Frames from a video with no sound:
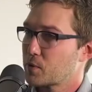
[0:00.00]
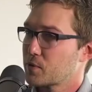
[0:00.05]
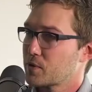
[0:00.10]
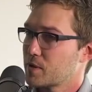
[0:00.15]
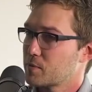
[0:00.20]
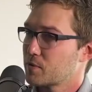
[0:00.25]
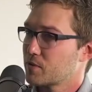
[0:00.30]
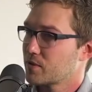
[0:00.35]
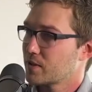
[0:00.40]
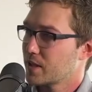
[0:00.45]

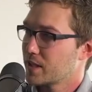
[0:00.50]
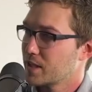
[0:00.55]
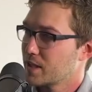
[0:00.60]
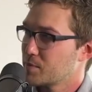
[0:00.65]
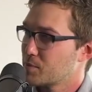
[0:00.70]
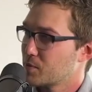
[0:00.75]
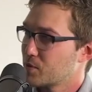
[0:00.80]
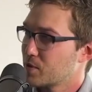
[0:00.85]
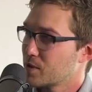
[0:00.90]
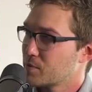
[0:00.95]
him
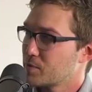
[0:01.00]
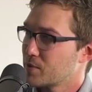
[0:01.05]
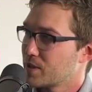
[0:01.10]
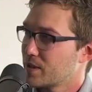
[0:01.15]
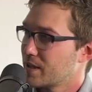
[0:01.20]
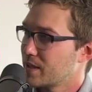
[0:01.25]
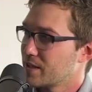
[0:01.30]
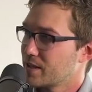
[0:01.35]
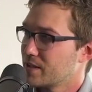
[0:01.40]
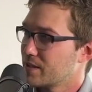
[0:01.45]
slightly more,
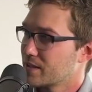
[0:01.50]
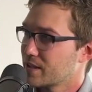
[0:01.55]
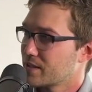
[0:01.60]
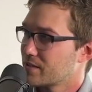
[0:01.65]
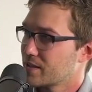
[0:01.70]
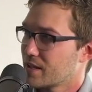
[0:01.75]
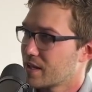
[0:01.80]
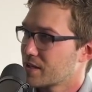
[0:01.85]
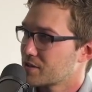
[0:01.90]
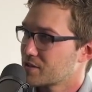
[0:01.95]
but I didn't
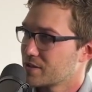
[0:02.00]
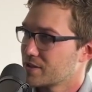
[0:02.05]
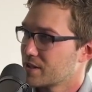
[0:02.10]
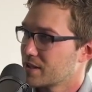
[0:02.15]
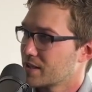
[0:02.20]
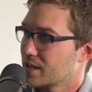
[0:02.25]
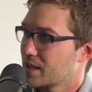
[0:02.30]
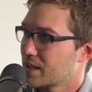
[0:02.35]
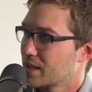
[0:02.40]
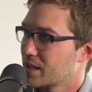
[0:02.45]
get to actually
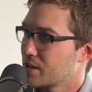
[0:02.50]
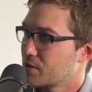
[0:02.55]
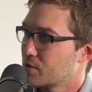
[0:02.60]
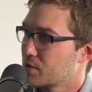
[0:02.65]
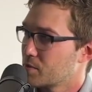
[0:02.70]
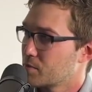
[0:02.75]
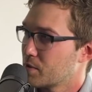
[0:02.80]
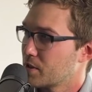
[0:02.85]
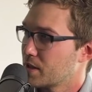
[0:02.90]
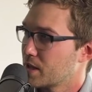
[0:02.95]
like hang out
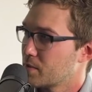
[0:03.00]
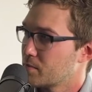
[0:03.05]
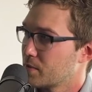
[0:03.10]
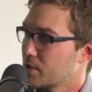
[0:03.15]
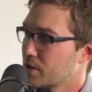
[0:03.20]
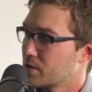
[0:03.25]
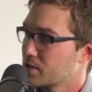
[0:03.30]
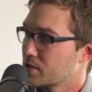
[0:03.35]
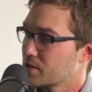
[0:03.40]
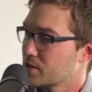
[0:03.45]
with him all that
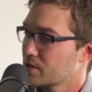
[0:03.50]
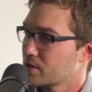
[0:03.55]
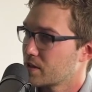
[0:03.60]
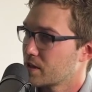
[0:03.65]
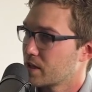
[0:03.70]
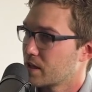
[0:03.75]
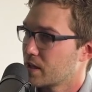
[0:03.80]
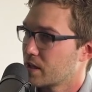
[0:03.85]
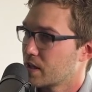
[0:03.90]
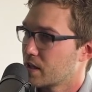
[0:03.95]
much.
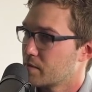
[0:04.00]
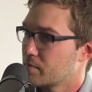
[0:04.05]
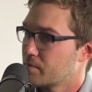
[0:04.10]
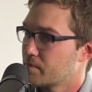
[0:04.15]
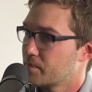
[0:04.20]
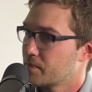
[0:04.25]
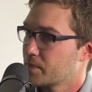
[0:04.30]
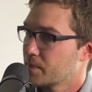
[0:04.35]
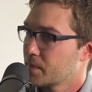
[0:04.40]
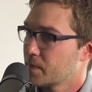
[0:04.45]

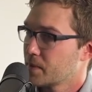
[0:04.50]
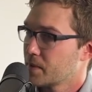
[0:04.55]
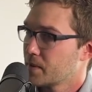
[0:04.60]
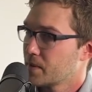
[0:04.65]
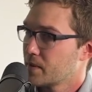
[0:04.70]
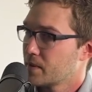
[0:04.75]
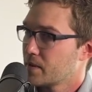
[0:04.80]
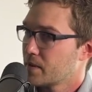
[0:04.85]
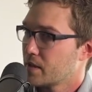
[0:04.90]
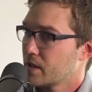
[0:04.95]

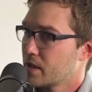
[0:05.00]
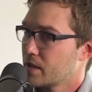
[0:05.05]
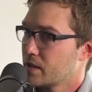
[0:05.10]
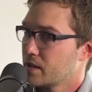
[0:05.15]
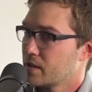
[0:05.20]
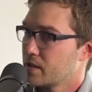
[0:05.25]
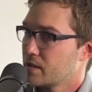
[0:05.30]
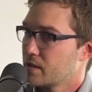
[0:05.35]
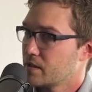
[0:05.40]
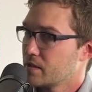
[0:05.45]

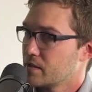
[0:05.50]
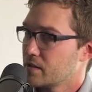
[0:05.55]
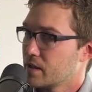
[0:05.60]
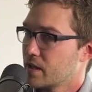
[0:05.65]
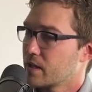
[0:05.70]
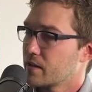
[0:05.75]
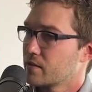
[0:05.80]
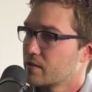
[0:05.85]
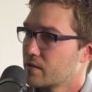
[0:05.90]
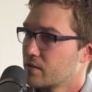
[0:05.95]

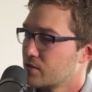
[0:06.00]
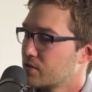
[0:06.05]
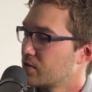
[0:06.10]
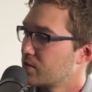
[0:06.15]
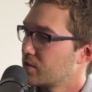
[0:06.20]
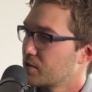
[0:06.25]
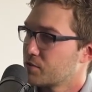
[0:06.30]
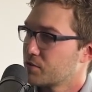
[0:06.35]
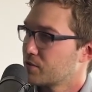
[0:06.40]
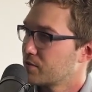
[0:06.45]
There's
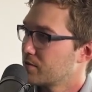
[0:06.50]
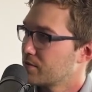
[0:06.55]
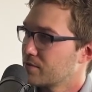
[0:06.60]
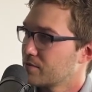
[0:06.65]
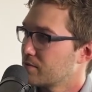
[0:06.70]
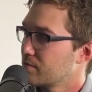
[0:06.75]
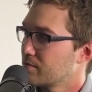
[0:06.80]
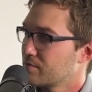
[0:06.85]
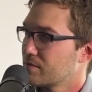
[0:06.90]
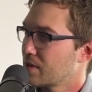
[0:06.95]
just different
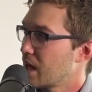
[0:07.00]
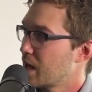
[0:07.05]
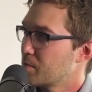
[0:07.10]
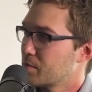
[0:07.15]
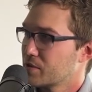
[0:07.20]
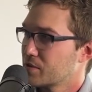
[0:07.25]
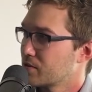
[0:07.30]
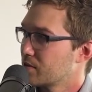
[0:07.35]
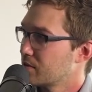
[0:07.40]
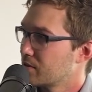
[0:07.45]

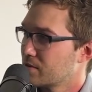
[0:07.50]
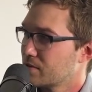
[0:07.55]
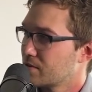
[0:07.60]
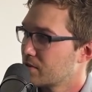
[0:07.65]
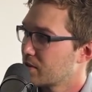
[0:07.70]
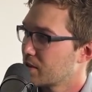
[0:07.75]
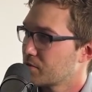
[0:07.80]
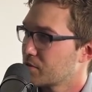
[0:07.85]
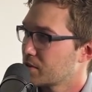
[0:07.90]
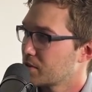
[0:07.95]
timings and
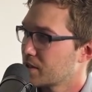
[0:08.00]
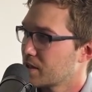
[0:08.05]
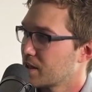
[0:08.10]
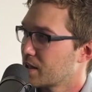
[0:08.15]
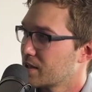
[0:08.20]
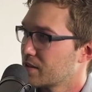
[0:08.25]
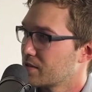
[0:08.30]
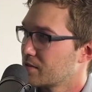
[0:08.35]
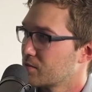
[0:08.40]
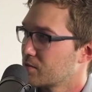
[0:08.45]
stuff like
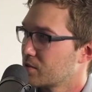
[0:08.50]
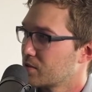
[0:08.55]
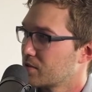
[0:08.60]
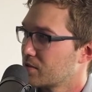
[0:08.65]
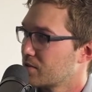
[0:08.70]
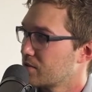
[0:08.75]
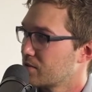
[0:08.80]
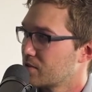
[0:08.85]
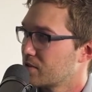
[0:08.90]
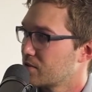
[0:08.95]
that. It
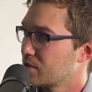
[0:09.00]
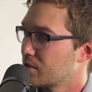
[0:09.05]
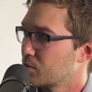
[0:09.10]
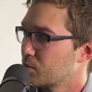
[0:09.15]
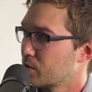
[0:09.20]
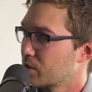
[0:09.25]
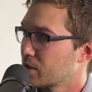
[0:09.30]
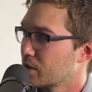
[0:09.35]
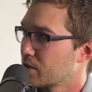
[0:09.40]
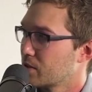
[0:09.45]
just
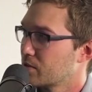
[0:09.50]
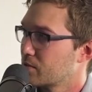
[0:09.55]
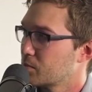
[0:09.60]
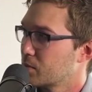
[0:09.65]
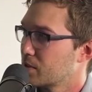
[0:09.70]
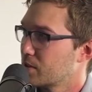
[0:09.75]
didn't work out. But